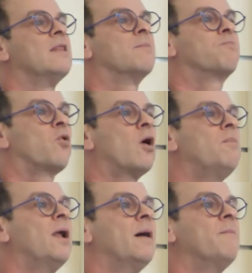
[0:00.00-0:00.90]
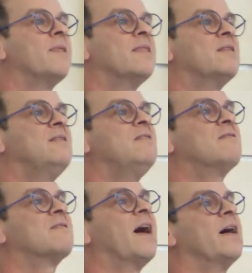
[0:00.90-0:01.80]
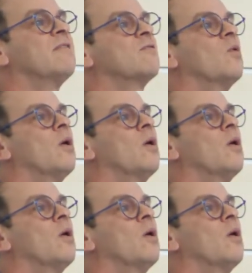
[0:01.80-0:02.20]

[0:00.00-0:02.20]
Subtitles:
The problem that these signs